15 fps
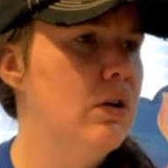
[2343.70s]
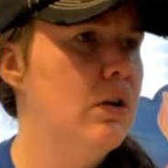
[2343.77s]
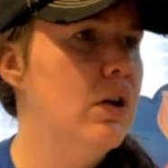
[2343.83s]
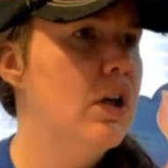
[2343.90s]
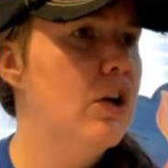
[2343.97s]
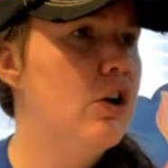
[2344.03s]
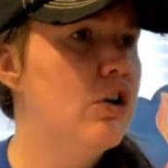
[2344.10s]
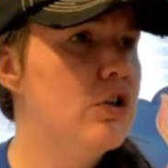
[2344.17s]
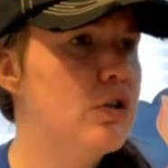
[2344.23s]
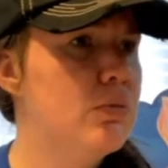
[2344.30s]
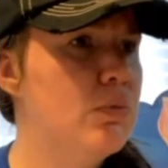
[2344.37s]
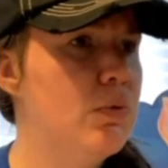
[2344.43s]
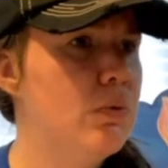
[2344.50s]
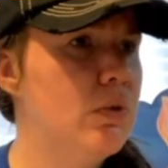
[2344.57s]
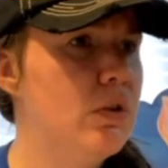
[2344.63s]
It hurts
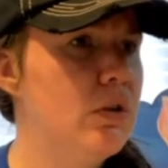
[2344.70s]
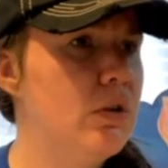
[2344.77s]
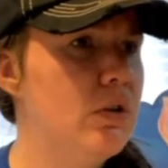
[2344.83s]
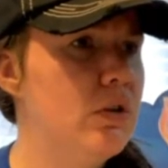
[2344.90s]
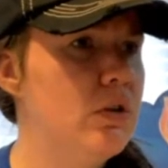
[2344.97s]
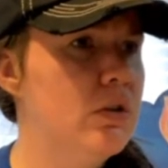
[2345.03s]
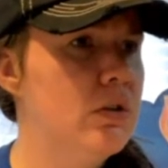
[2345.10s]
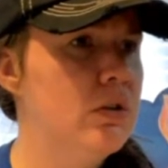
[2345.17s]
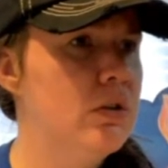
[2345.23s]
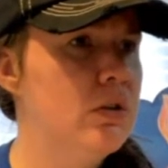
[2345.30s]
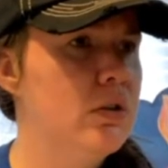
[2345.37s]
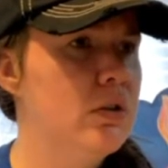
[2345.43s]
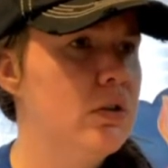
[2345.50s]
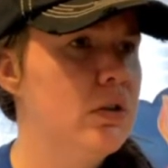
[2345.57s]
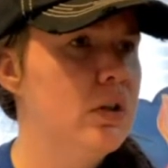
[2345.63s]
more?
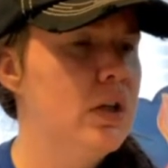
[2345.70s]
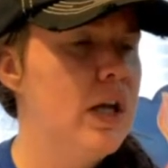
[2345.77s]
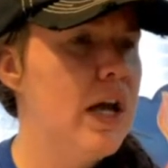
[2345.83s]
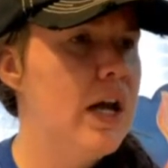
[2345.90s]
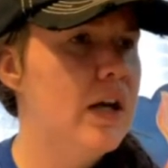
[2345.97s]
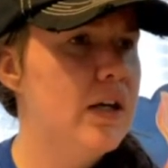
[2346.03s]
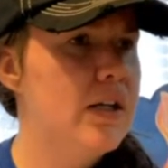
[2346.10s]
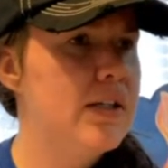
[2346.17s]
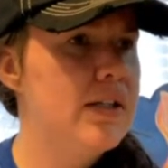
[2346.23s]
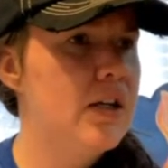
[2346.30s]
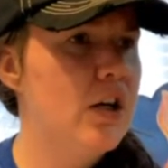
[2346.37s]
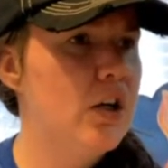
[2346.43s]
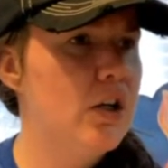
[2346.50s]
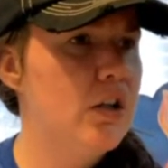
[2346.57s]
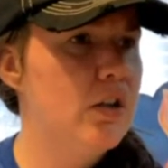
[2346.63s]
How does it
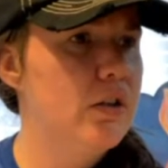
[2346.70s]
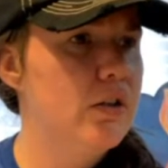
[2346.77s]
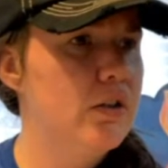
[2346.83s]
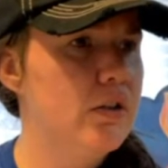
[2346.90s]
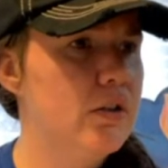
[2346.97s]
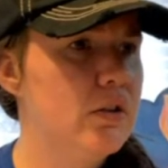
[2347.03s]
hurt?